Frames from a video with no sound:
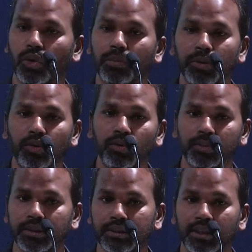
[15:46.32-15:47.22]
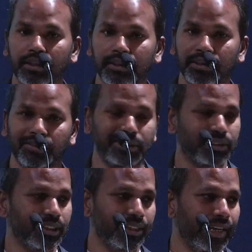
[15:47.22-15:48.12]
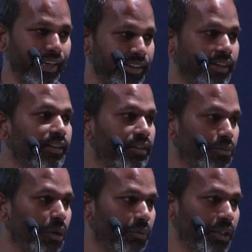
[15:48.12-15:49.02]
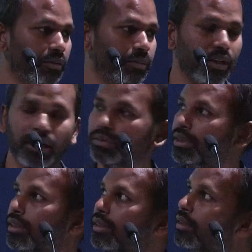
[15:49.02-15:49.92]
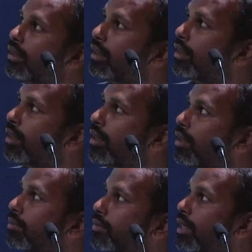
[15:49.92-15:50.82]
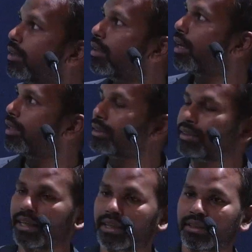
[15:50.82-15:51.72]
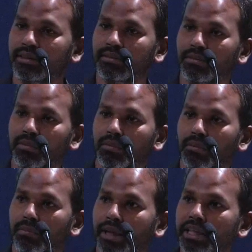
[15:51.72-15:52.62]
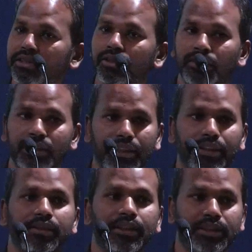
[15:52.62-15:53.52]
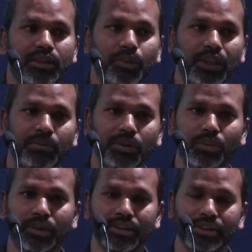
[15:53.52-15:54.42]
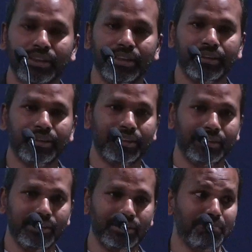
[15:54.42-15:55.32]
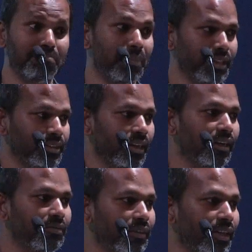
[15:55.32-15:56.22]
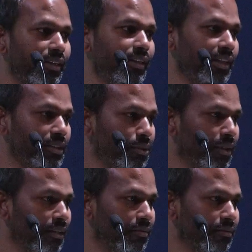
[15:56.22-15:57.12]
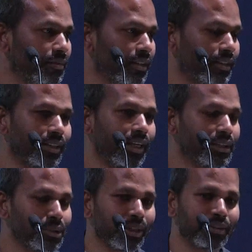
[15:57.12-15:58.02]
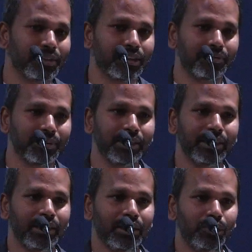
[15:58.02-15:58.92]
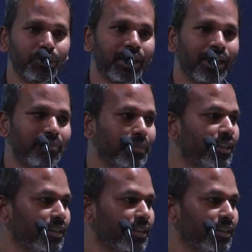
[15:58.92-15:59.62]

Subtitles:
open loop recycling, there wasn't really any data available out there. Then understanding based on the data that's available, what is the data that is must-have and nice-to-have. The nice-to-have stuff, you can make